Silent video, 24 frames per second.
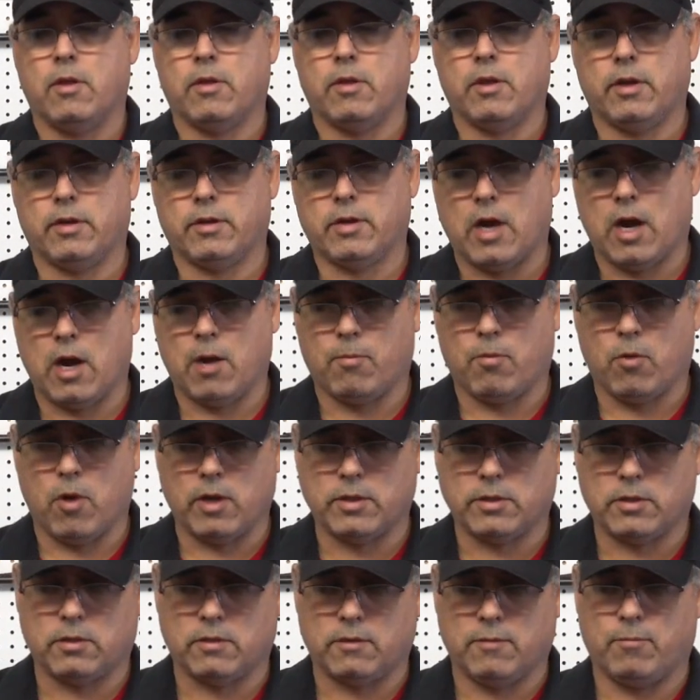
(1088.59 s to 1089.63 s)
the entire
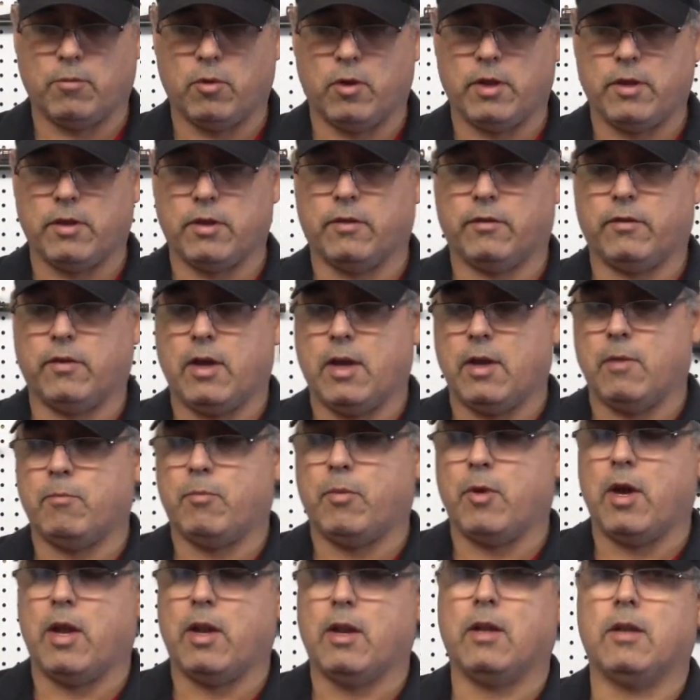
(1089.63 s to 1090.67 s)
process of putting this in,
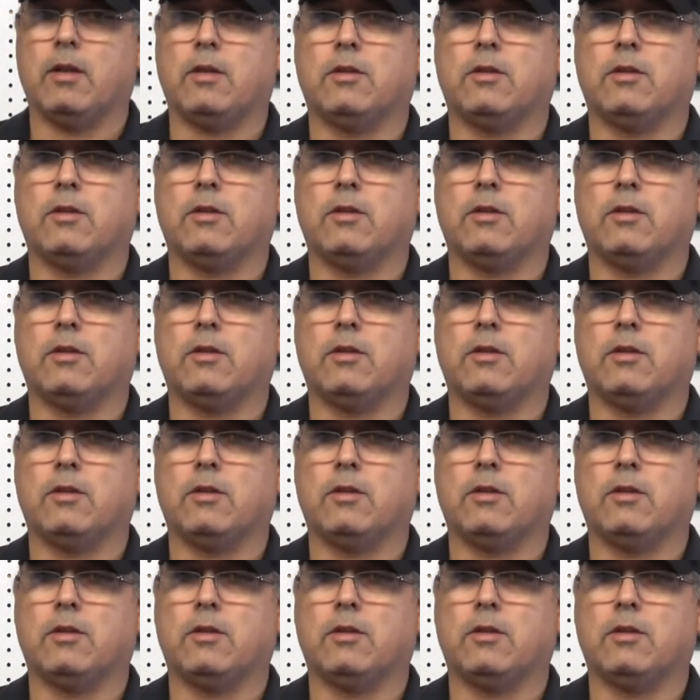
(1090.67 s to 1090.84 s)
but